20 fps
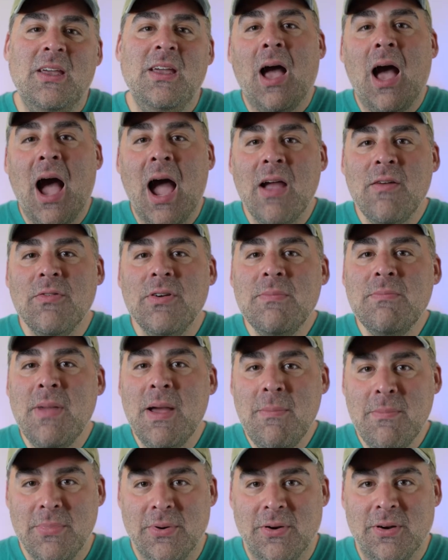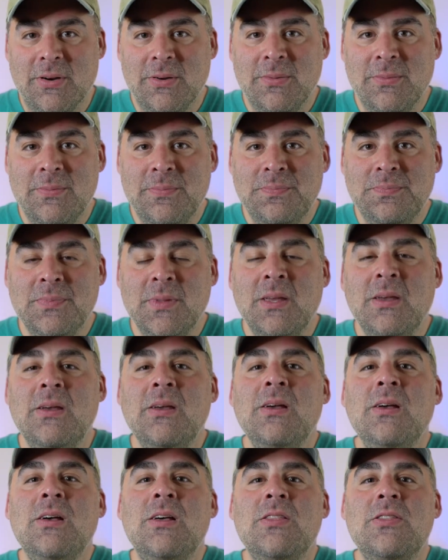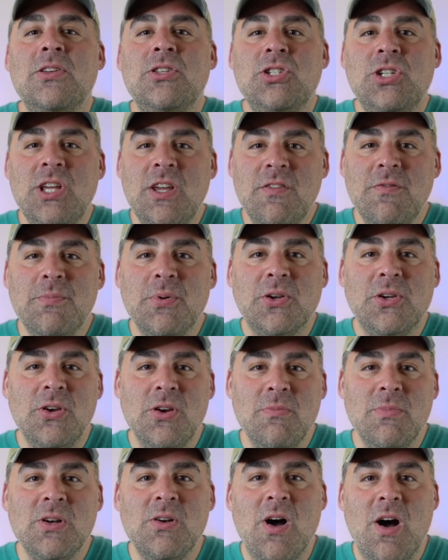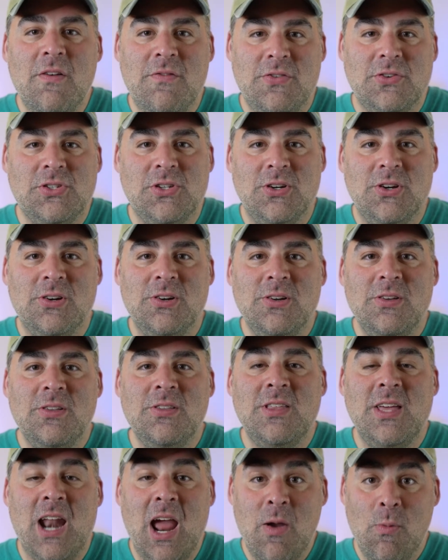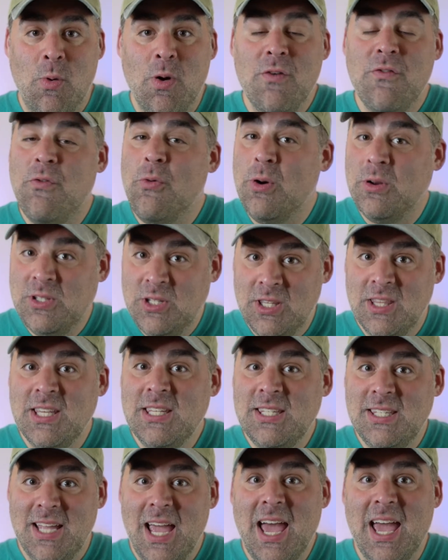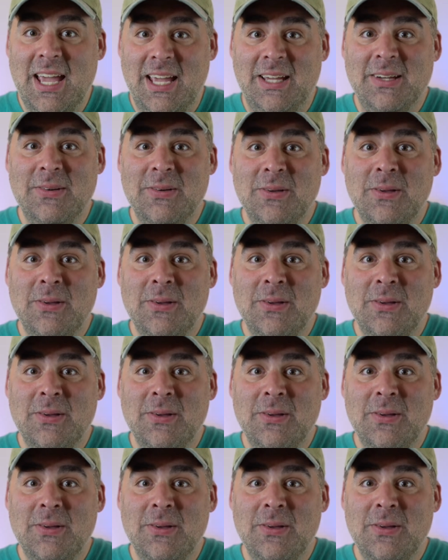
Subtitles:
I remember the chief procurement officer that I work for to this day